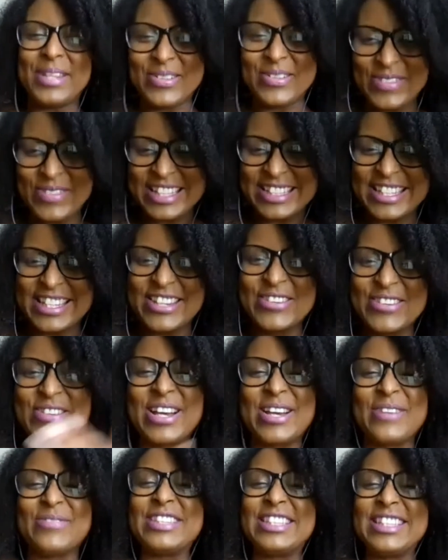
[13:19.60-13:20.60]
The reason you
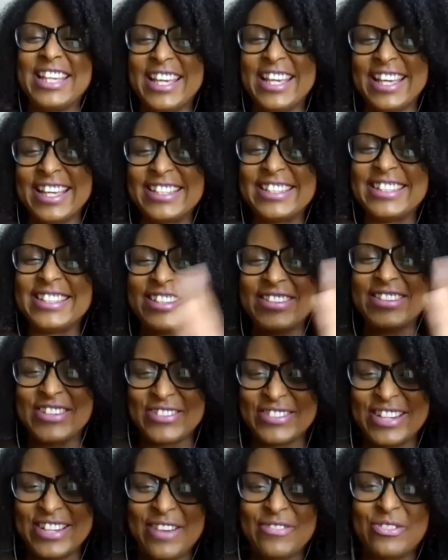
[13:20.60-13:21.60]
come see us, you
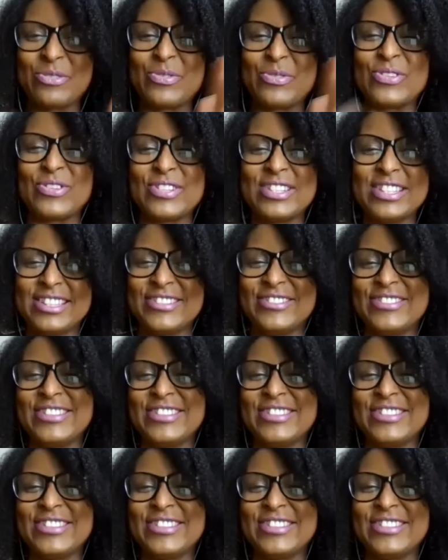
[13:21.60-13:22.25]
don't have a rule, student.